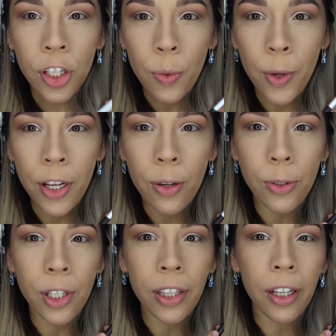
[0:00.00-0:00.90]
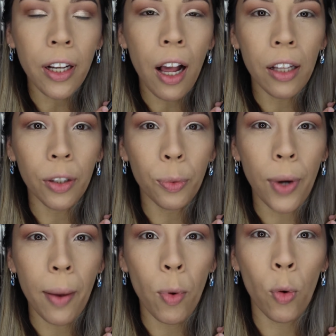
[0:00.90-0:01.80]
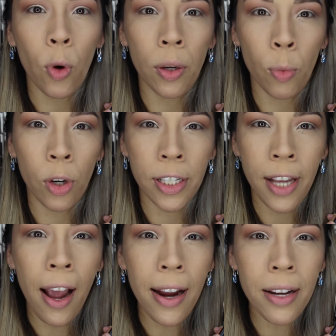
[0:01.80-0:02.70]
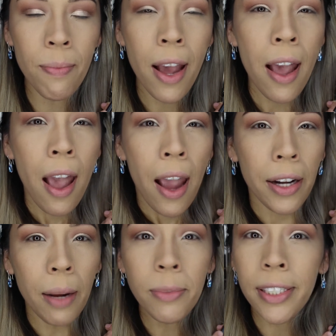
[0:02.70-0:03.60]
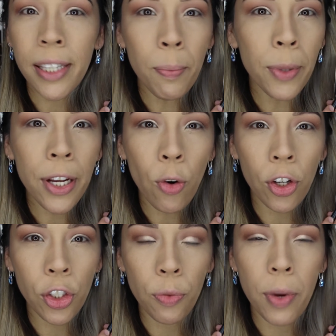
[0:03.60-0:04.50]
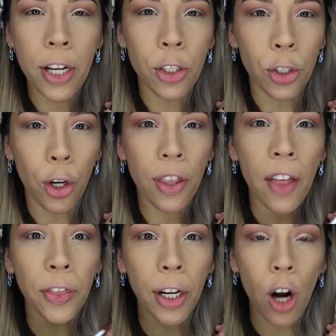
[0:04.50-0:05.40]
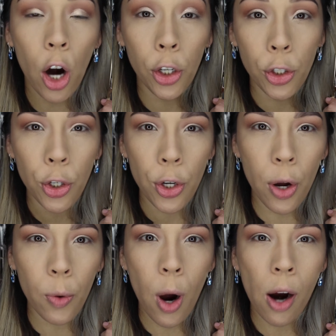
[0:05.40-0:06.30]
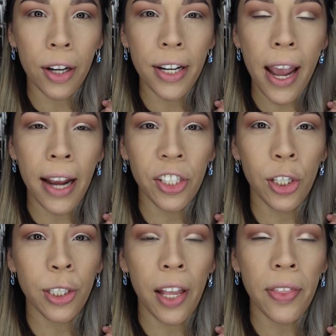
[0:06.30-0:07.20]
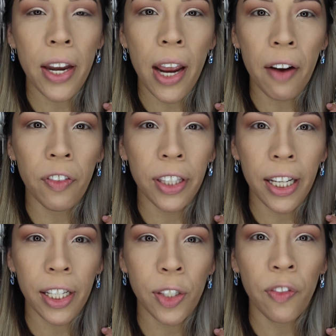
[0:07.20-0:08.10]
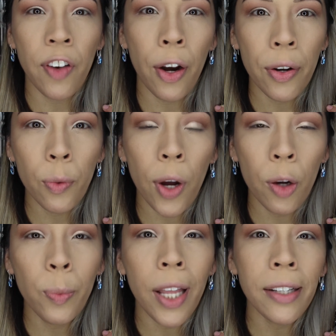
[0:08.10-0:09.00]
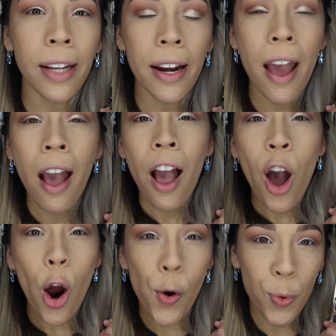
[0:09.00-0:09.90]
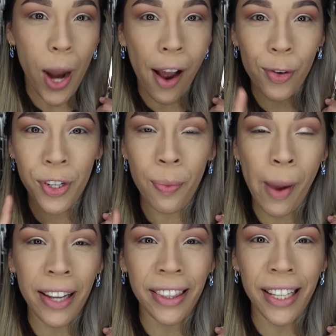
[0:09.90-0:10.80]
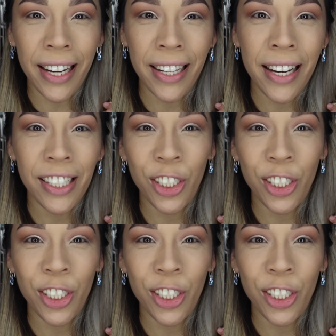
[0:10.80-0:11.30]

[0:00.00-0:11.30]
to be using the color Rebel one more time, and I'm simply going to make sure that there are no hard edges and that everything is very well blended around my lid